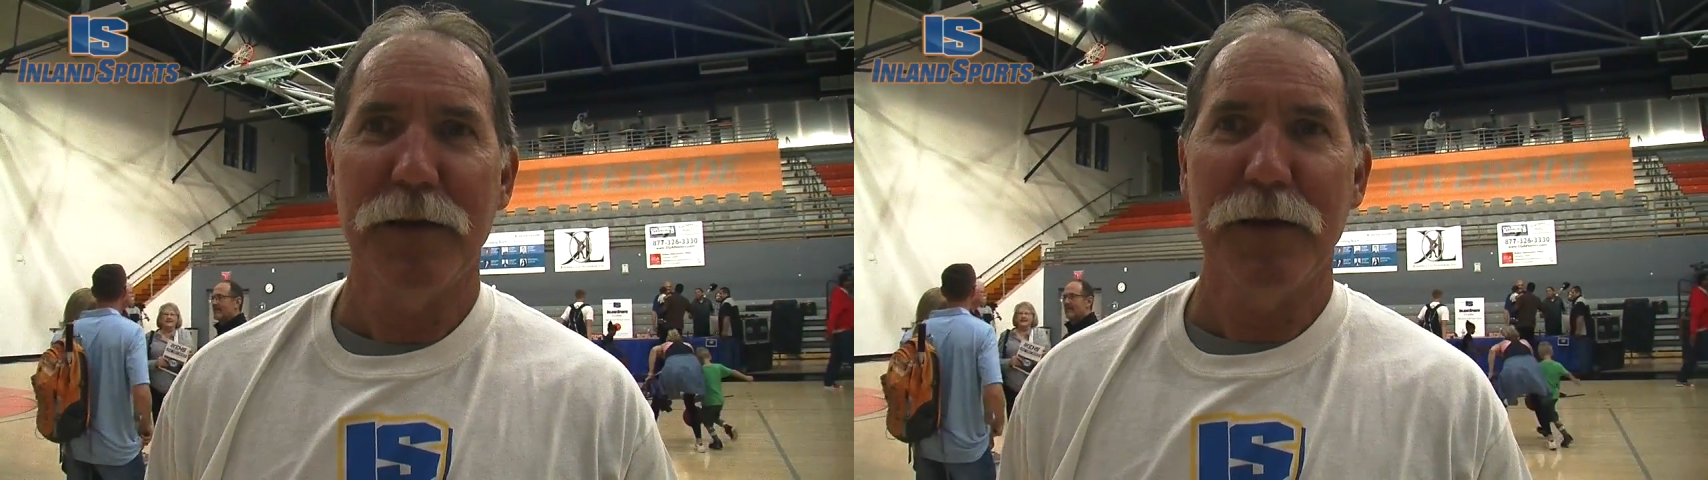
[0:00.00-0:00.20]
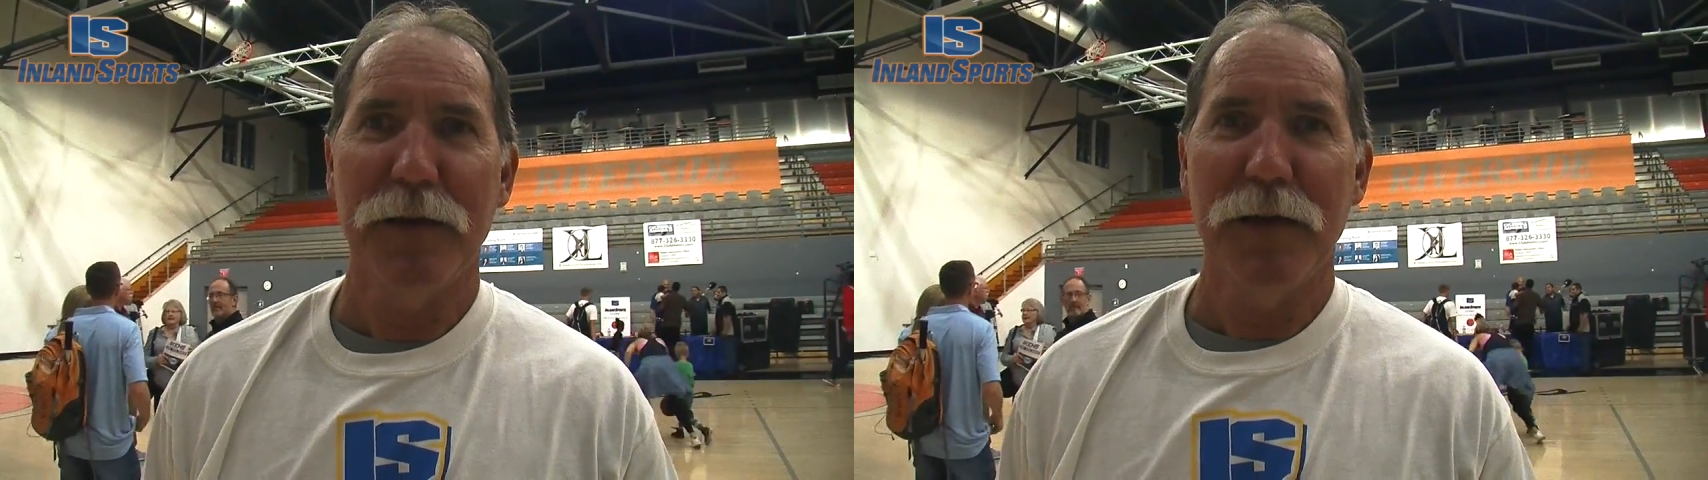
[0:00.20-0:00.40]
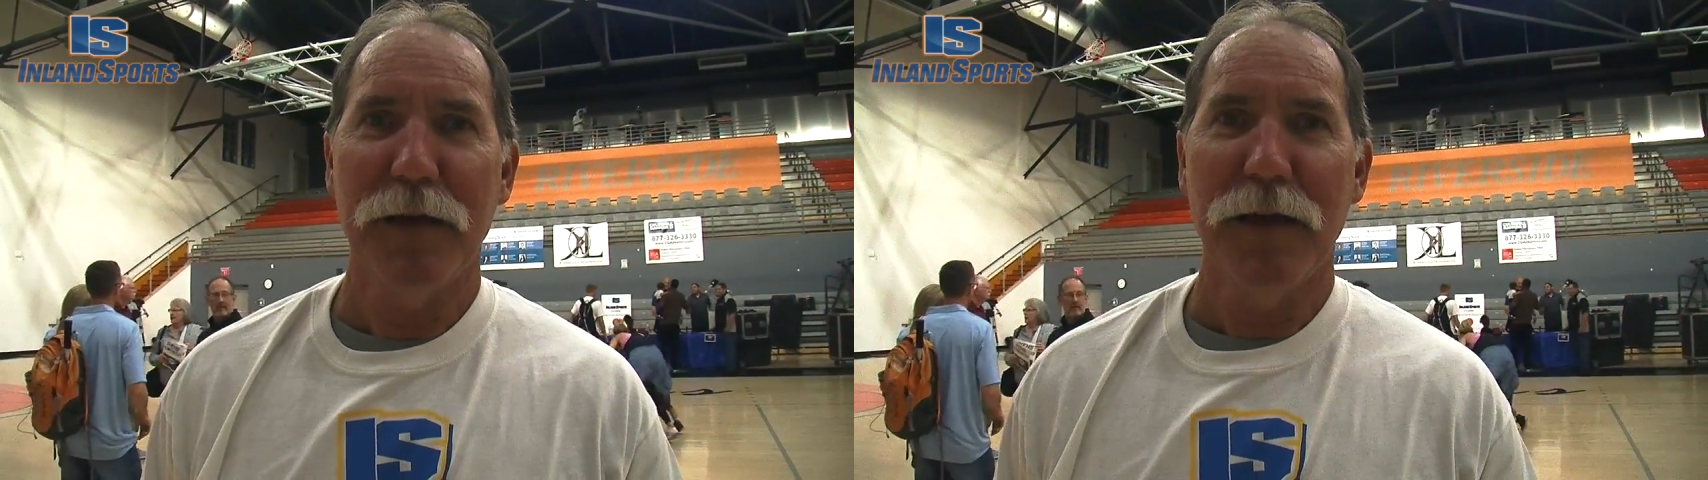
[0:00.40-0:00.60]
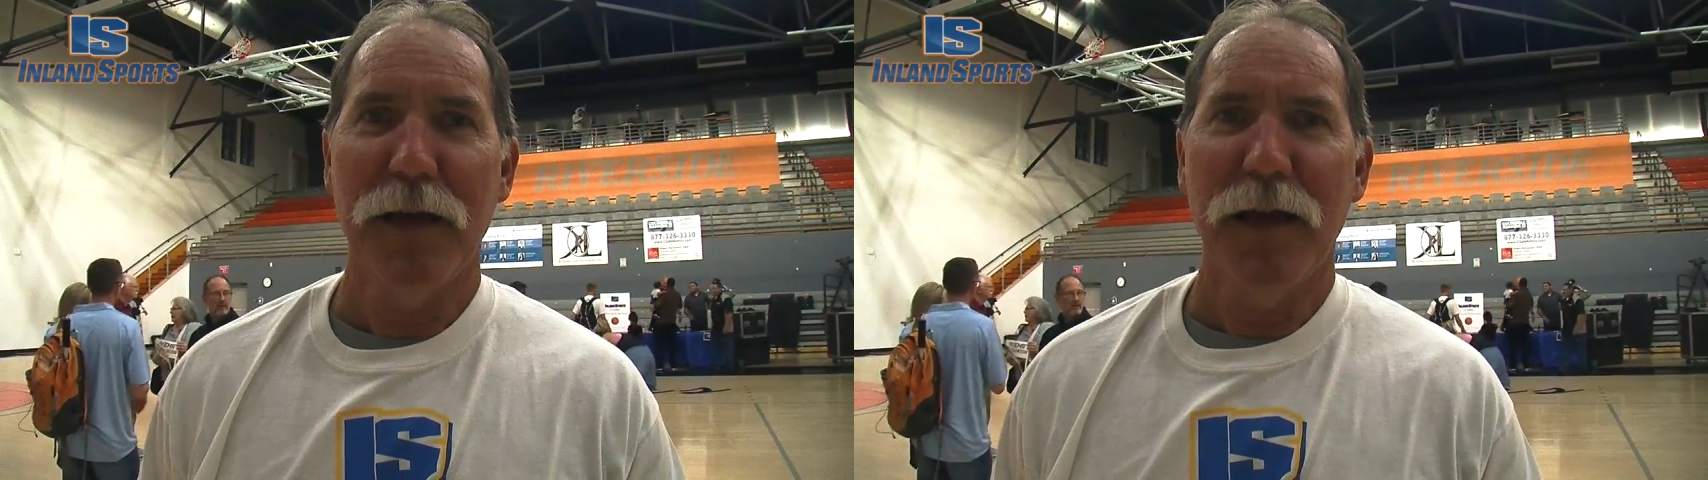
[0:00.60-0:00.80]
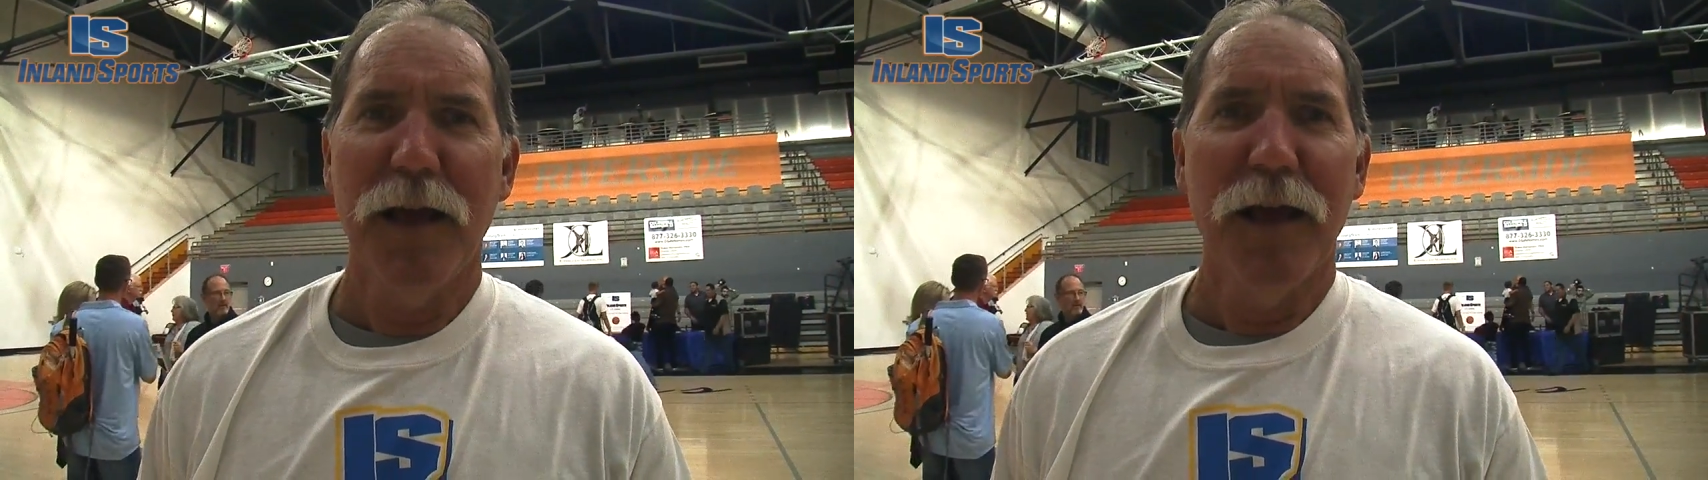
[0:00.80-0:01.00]
team they put out
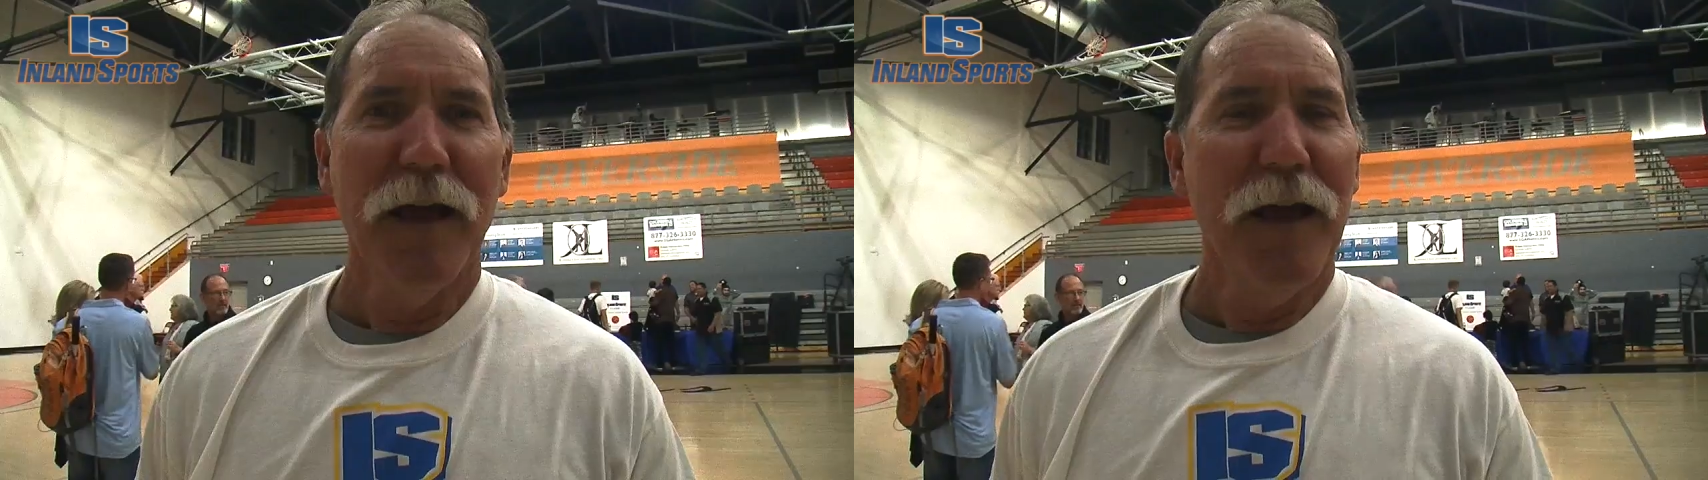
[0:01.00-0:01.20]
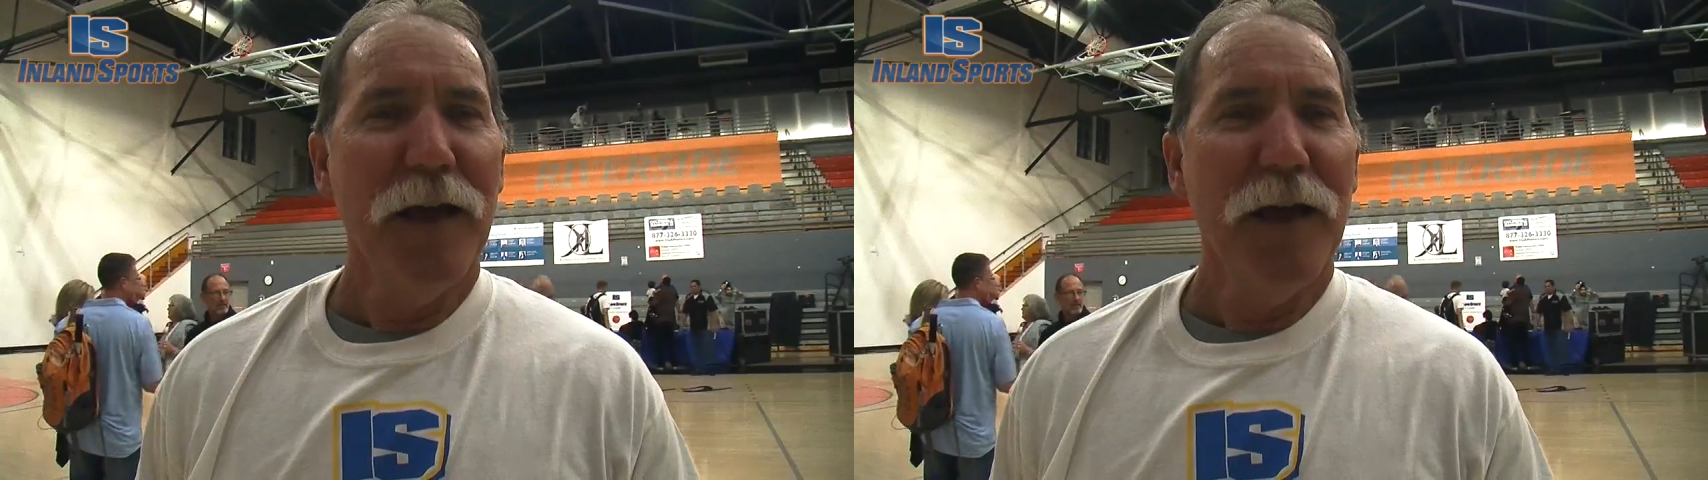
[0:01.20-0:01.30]
there today,